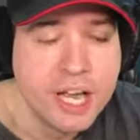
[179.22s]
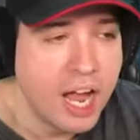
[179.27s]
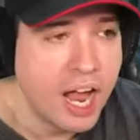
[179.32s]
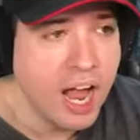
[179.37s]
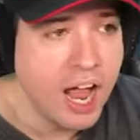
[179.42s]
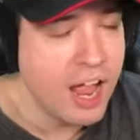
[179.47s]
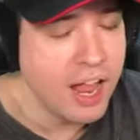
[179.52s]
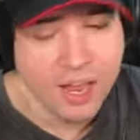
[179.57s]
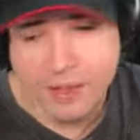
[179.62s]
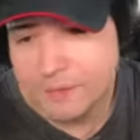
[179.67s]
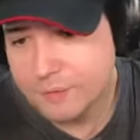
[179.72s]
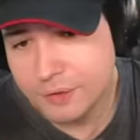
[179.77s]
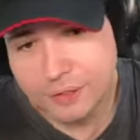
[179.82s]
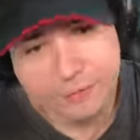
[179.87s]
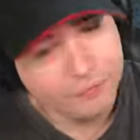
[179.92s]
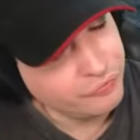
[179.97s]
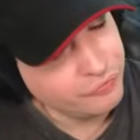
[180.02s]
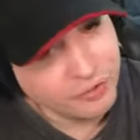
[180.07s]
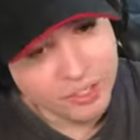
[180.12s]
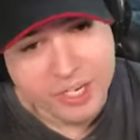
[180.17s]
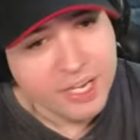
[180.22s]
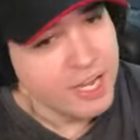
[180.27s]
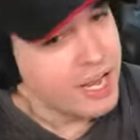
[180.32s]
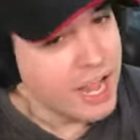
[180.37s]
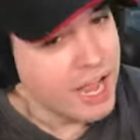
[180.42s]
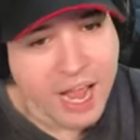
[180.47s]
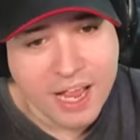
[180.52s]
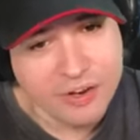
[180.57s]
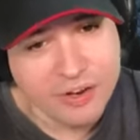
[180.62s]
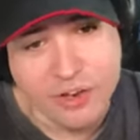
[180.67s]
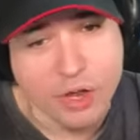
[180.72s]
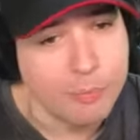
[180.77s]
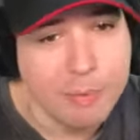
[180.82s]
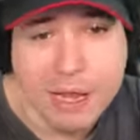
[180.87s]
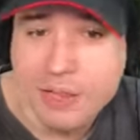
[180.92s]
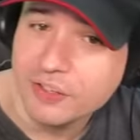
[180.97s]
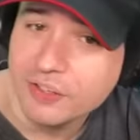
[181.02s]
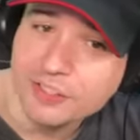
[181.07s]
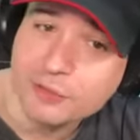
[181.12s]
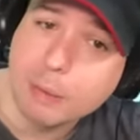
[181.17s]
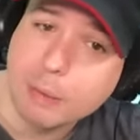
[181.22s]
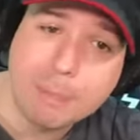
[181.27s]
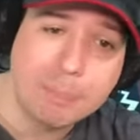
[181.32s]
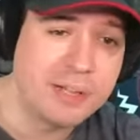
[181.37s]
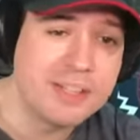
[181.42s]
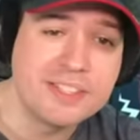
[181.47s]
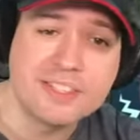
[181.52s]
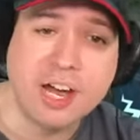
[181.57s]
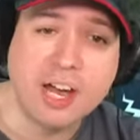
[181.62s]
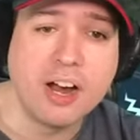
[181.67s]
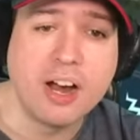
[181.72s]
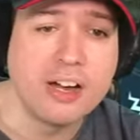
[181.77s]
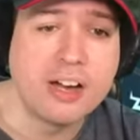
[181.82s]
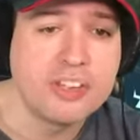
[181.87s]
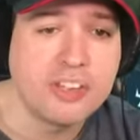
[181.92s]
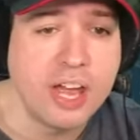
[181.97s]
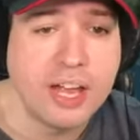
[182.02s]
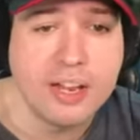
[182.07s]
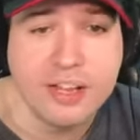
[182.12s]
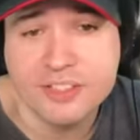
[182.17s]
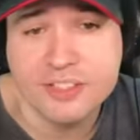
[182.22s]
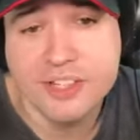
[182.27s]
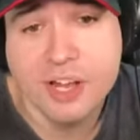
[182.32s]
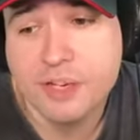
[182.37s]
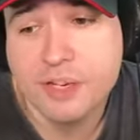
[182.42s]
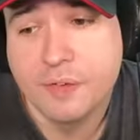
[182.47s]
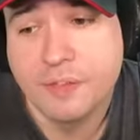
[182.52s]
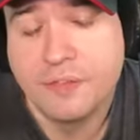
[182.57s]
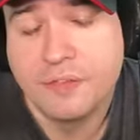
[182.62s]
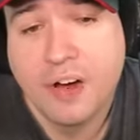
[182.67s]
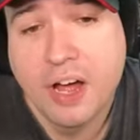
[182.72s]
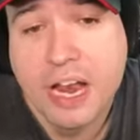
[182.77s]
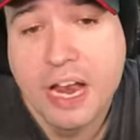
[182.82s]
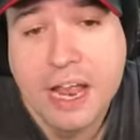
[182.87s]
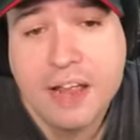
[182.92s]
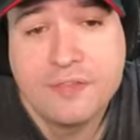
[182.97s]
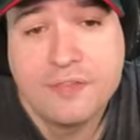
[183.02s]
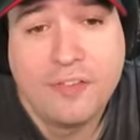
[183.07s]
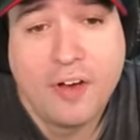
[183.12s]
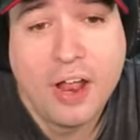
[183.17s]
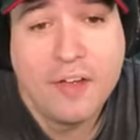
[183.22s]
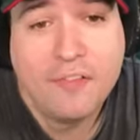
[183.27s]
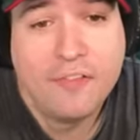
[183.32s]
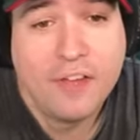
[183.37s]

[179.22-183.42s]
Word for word: Uh, I don't know, man, these weapons are, it's not even fun, uh,